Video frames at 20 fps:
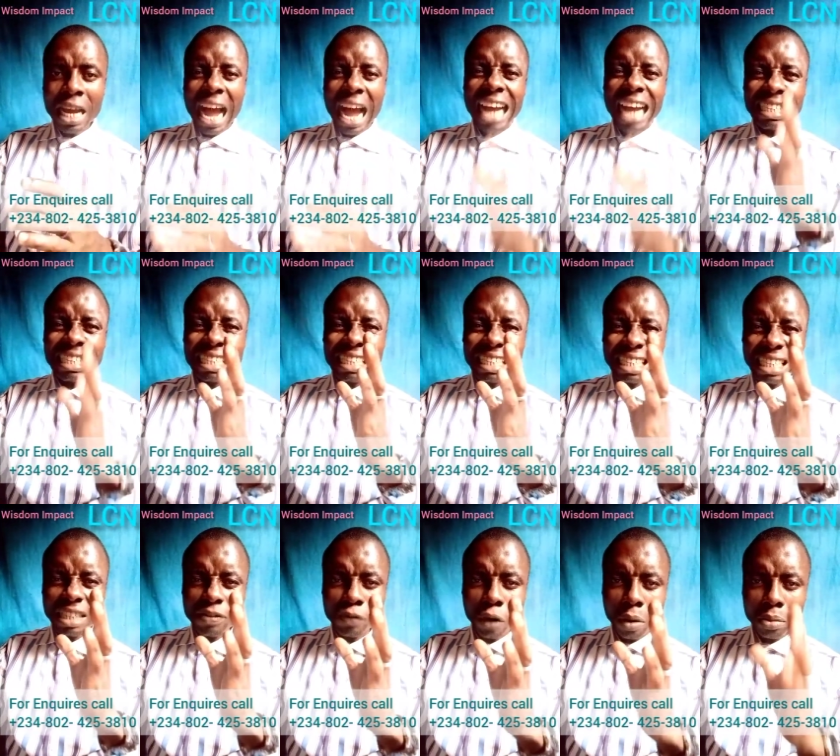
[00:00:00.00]
I
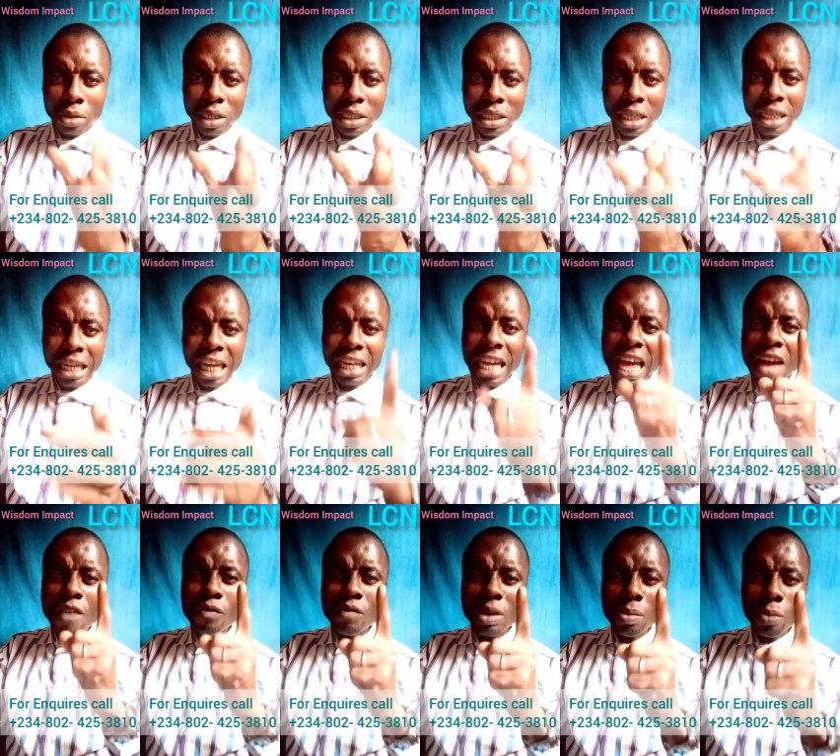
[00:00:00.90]
decree from this day that
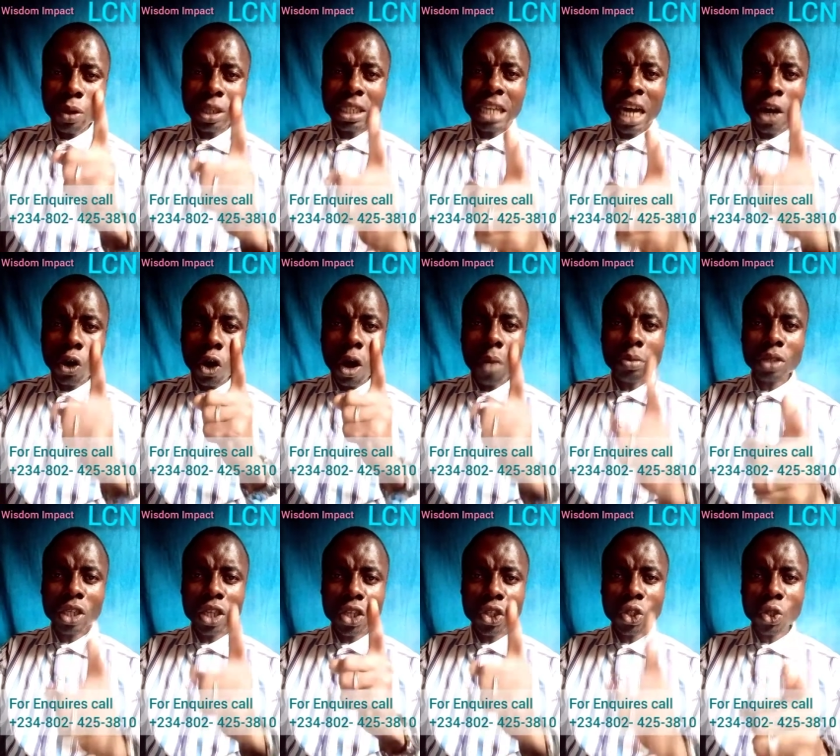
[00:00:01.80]
every money that
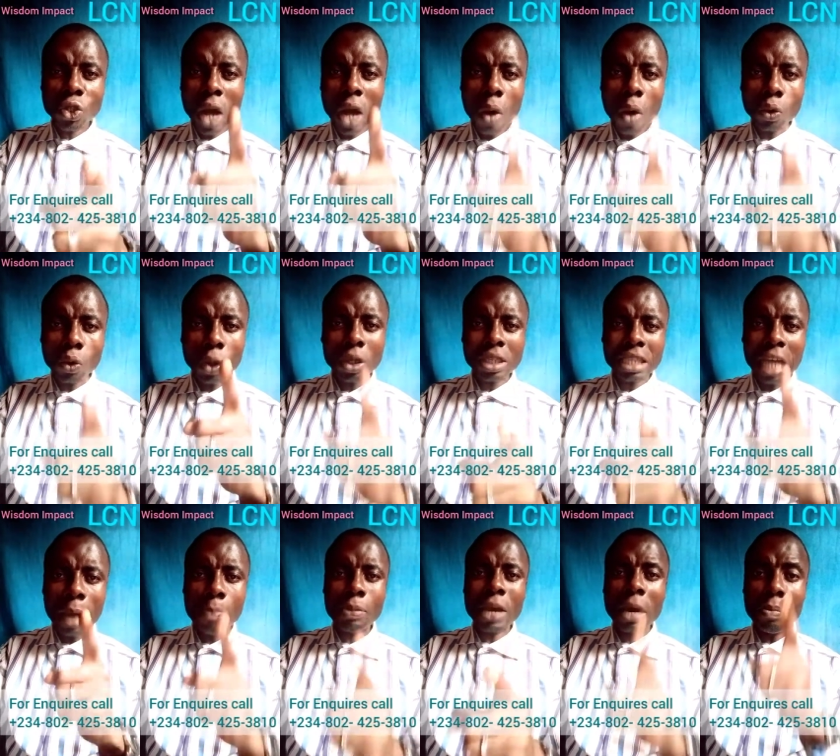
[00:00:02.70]
comes into your hand will not
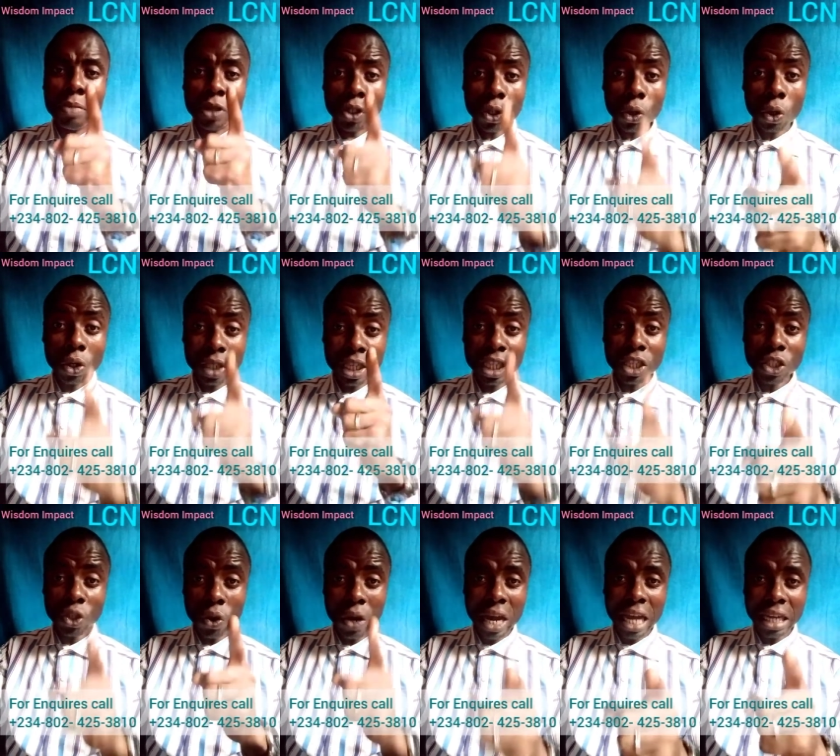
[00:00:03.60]
disappear mysteriously
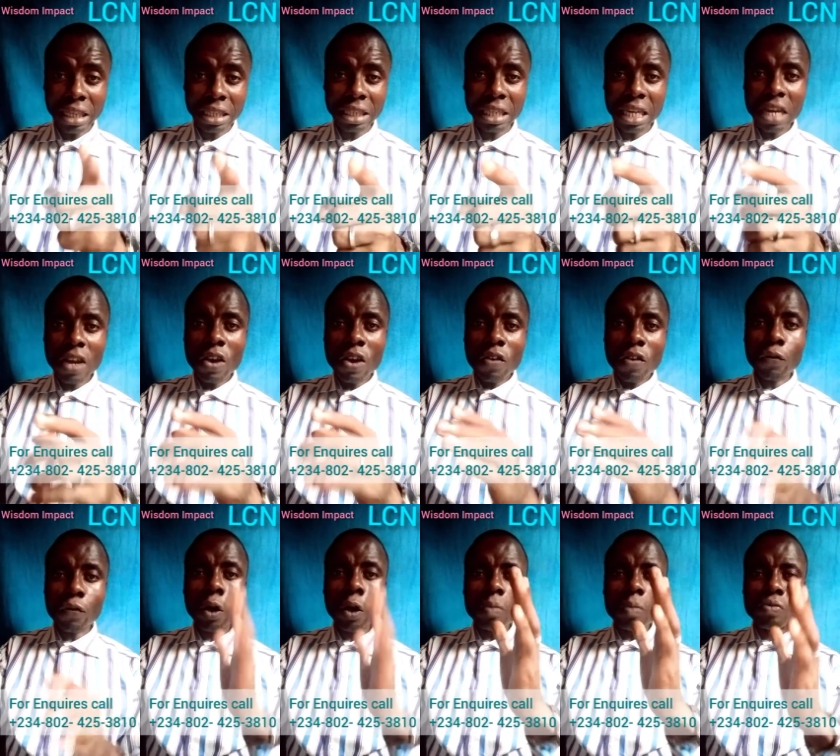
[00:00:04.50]
in your hand.
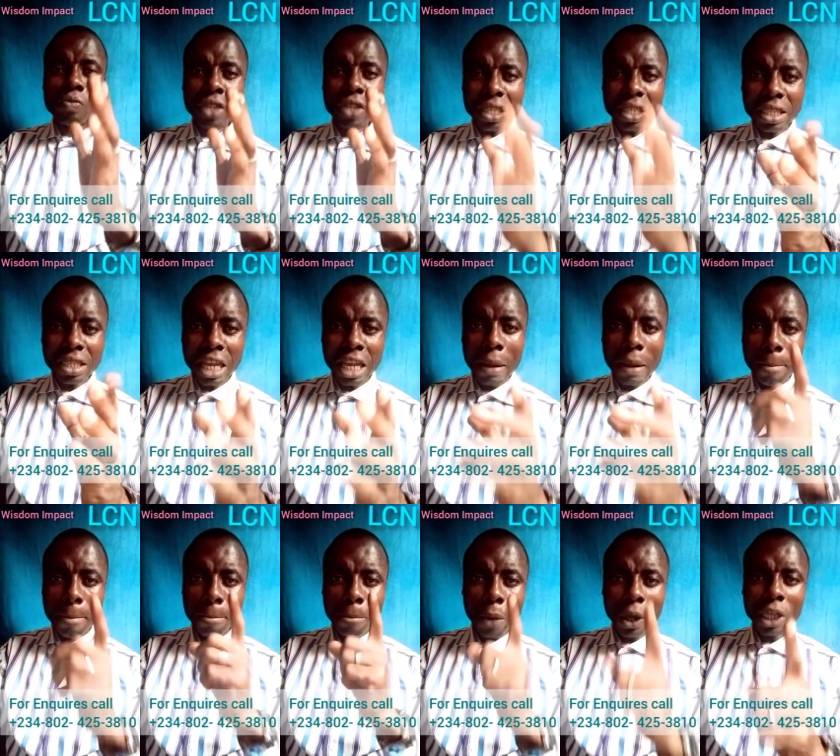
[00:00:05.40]
From this day,
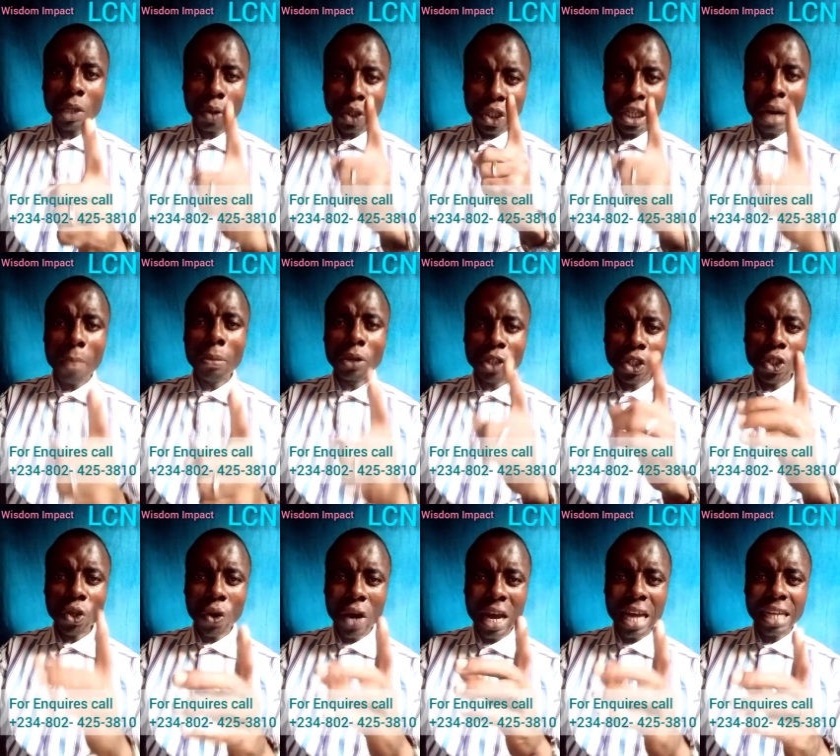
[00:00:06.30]
money will jam money
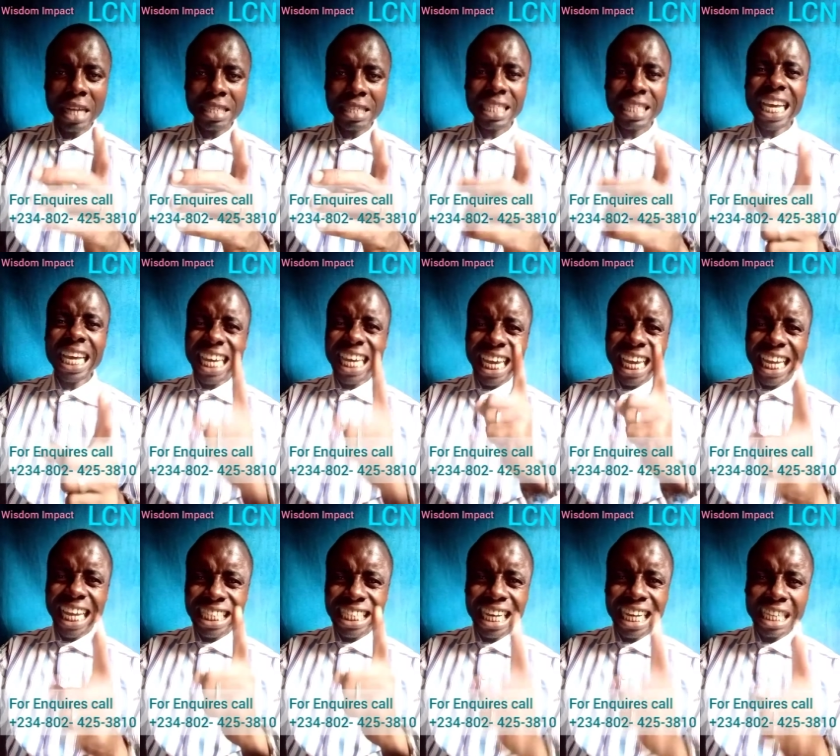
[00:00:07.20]
in your hands
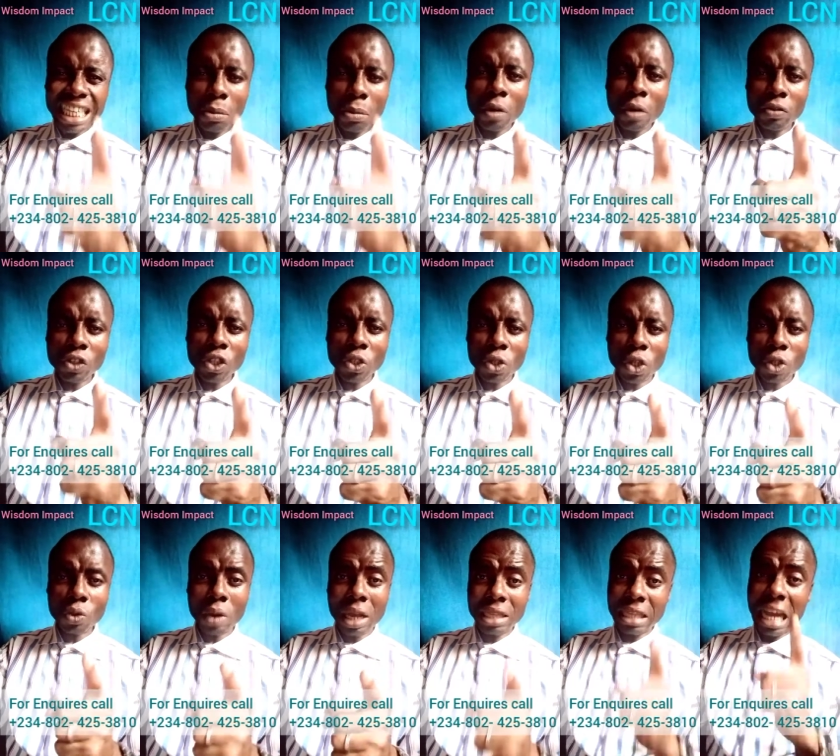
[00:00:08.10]
in the name of Jesus
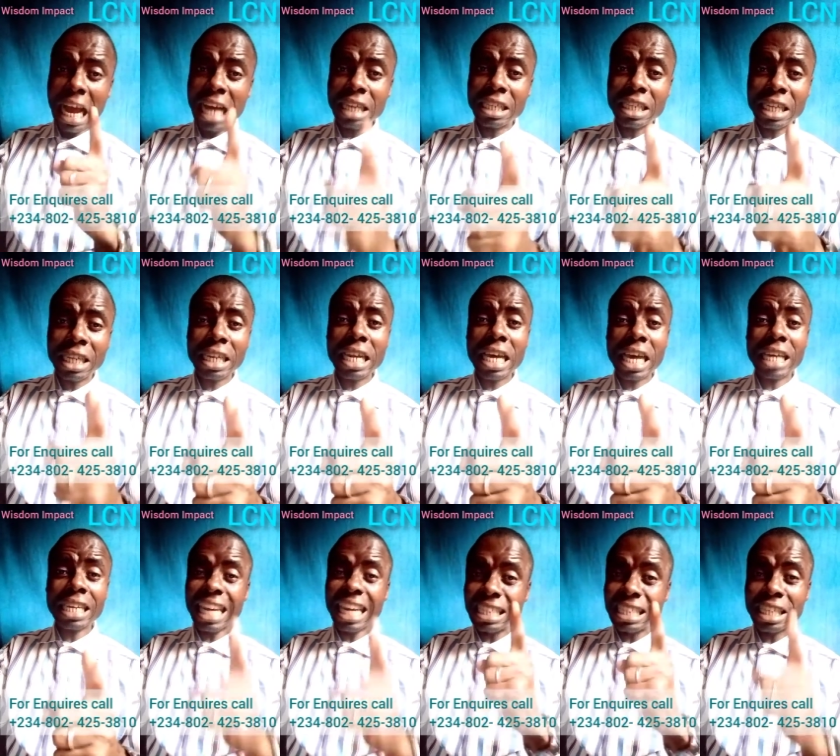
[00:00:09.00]
Christ. I declare
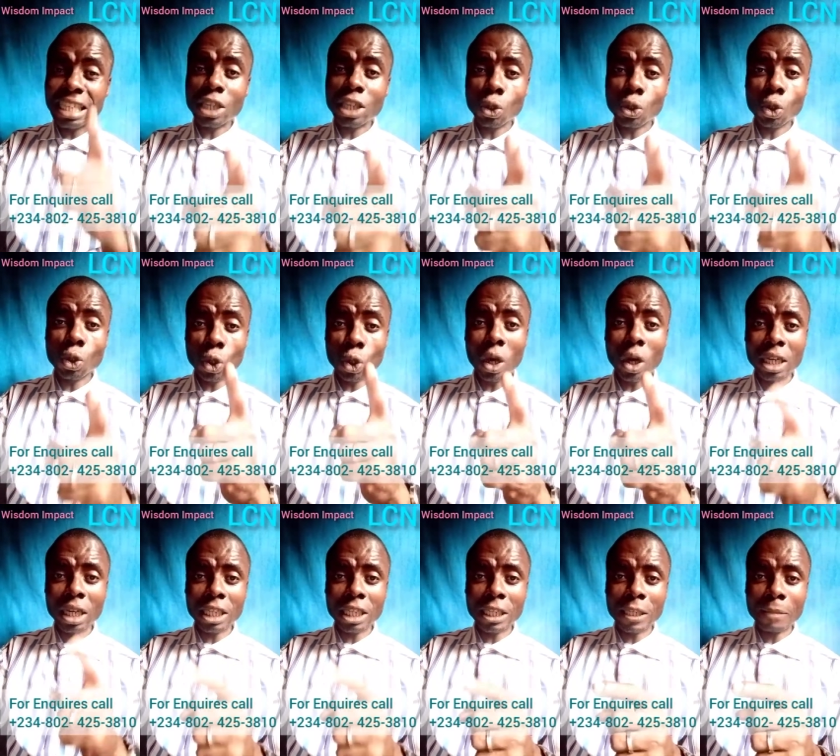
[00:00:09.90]
and I decree to you, young
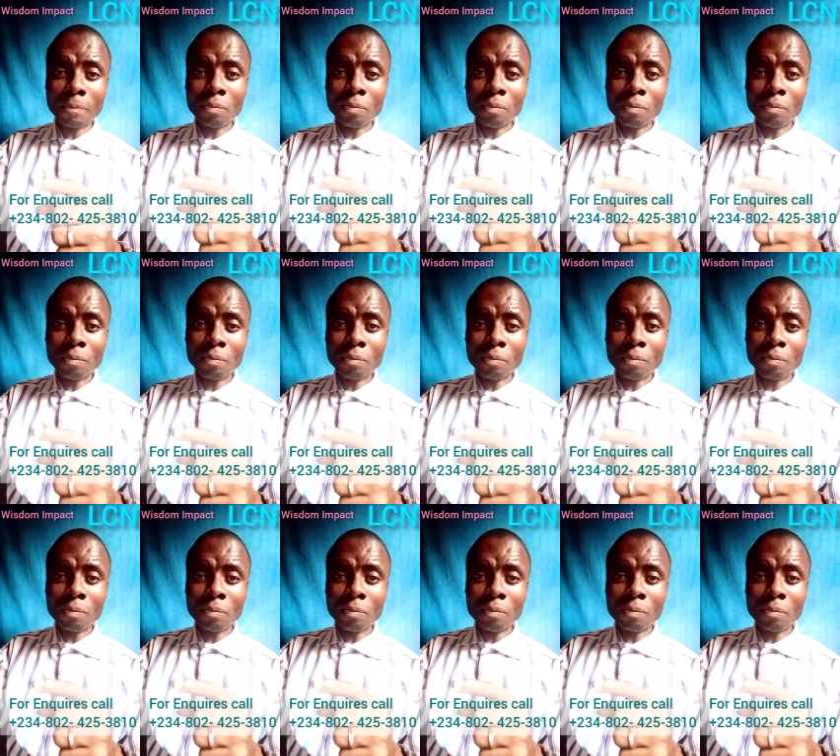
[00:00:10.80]
lady,